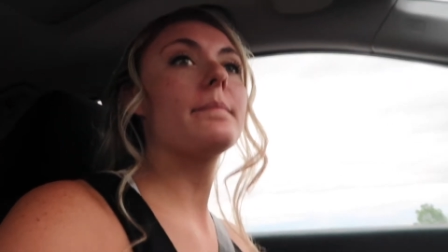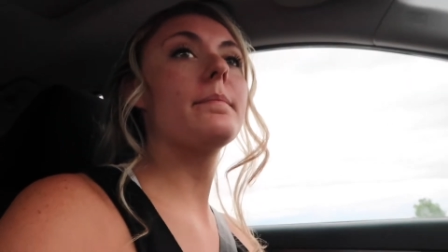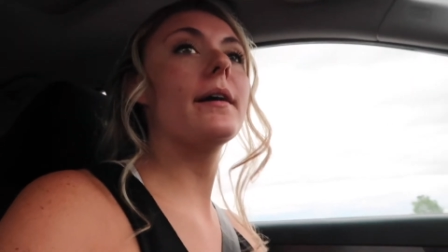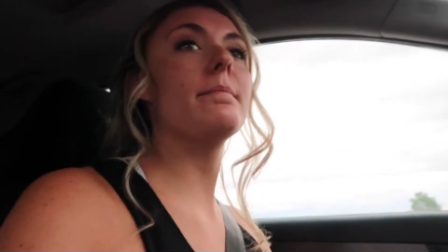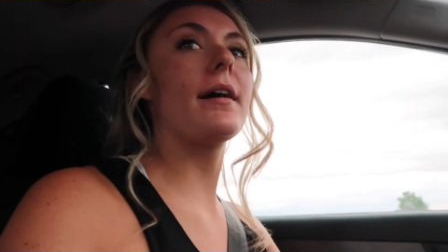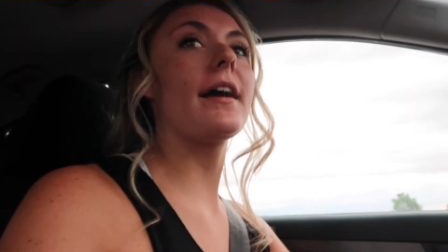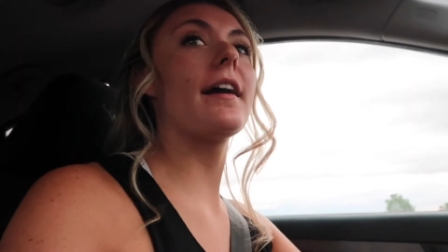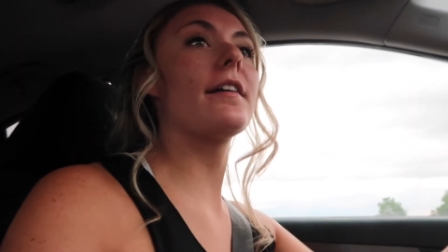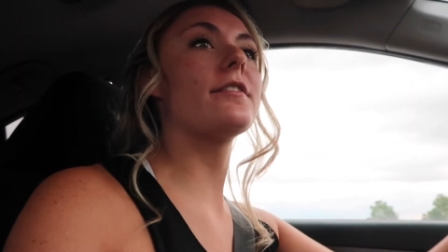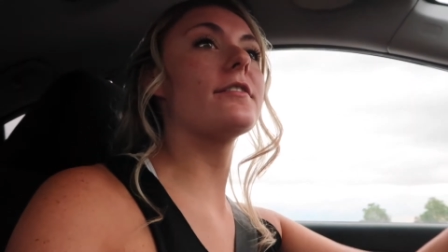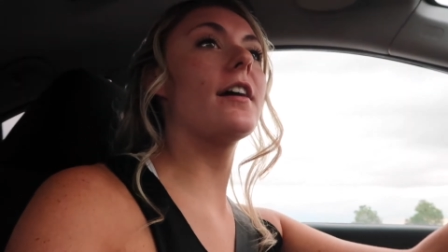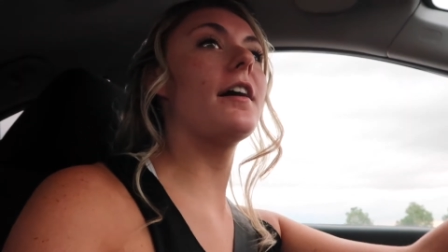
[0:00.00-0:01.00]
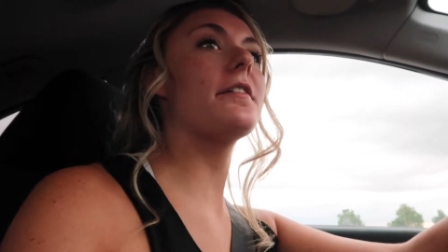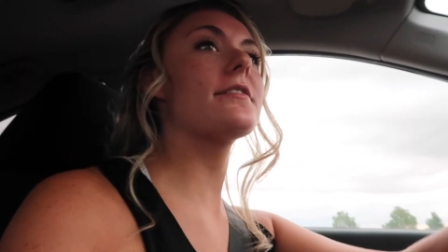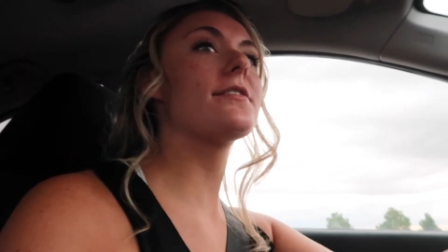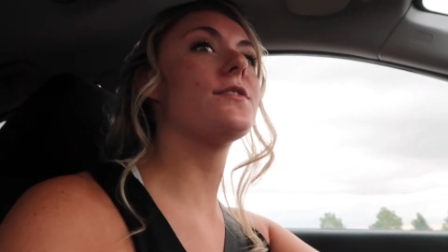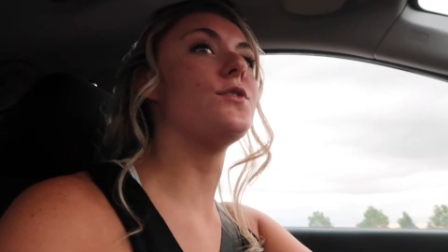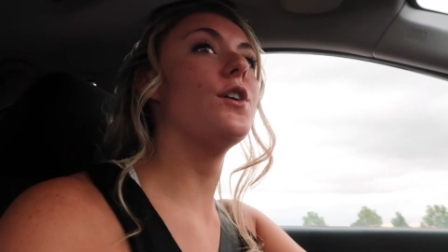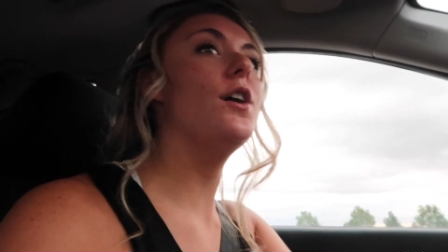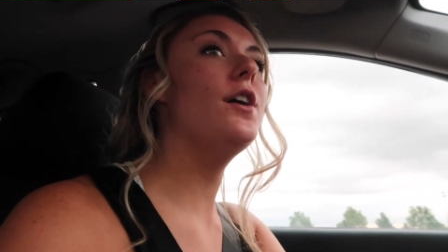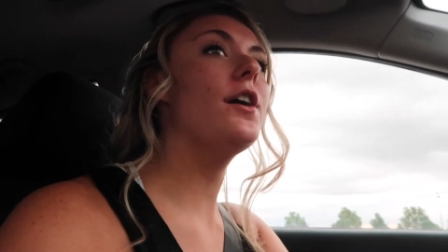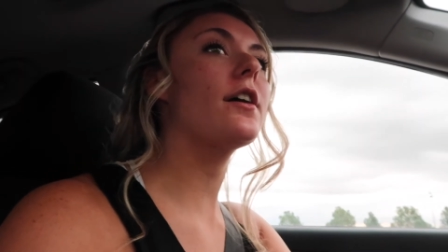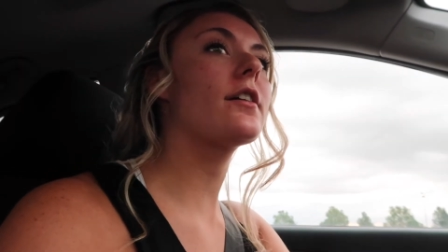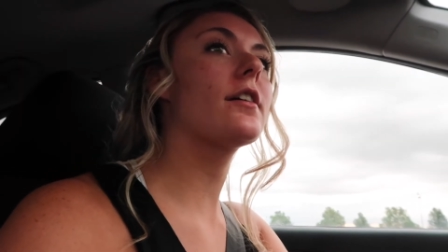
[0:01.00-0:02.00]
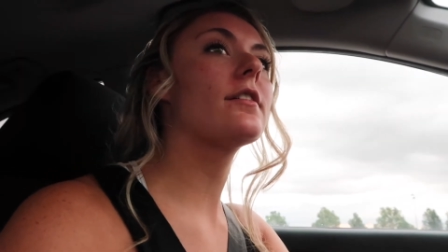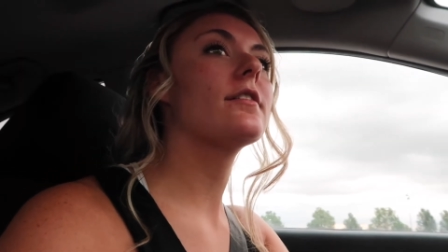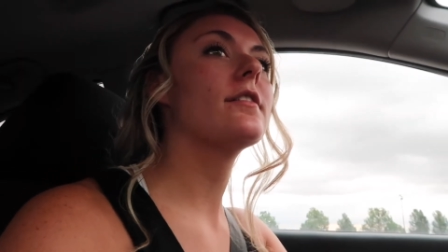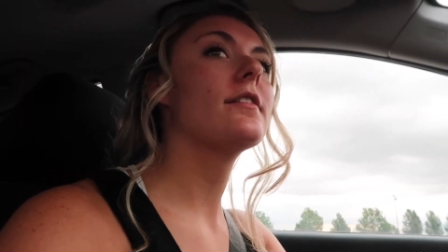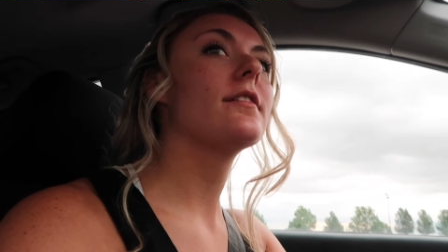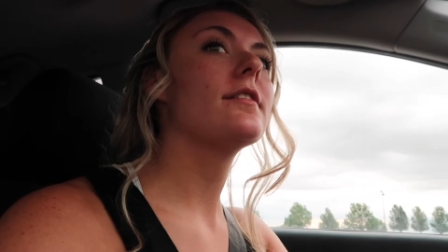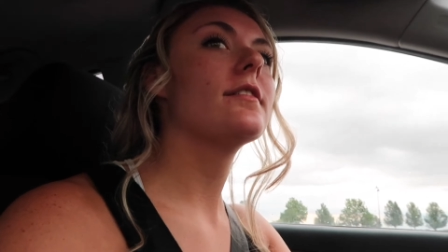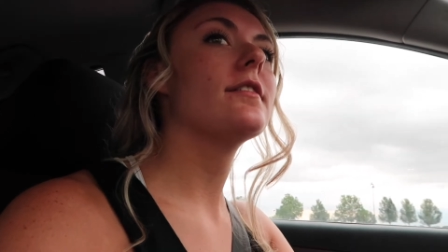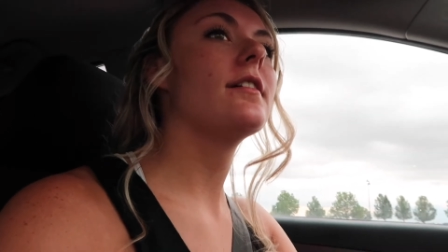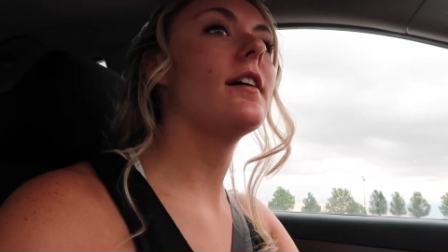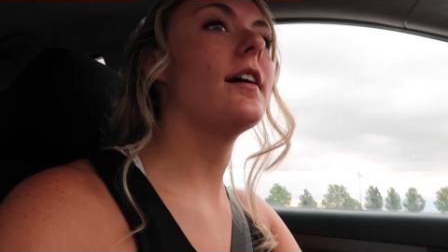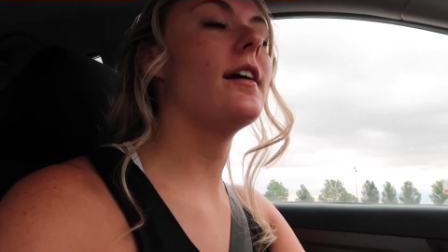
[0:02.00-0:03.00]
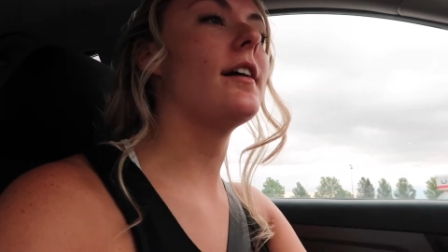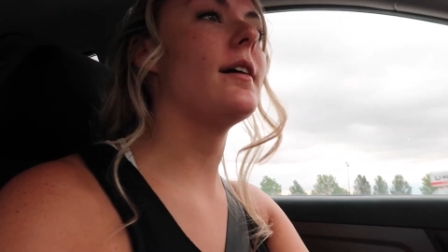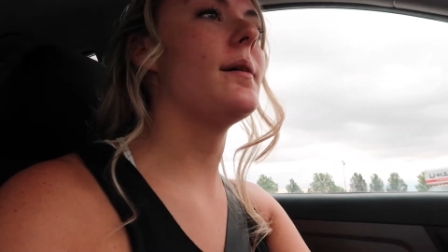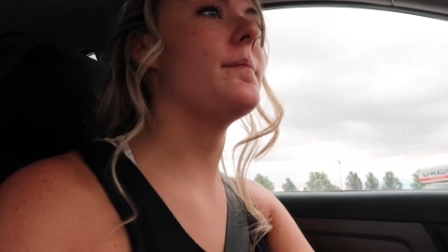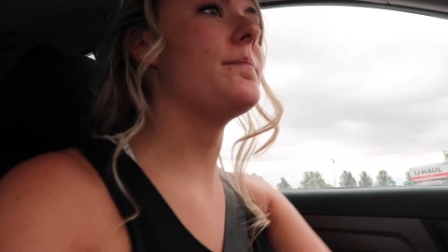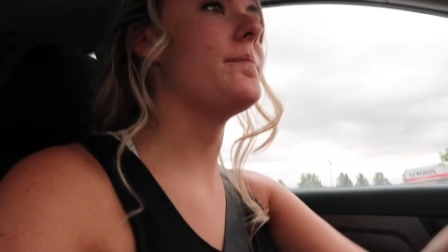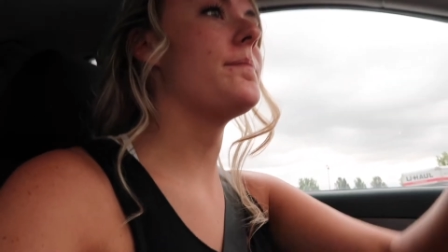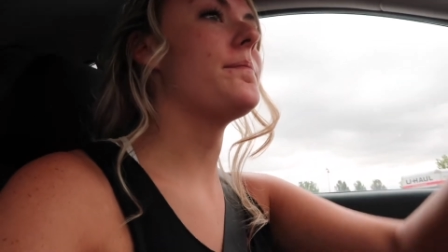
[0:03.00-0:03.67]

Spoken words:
But my hair turned out sick. The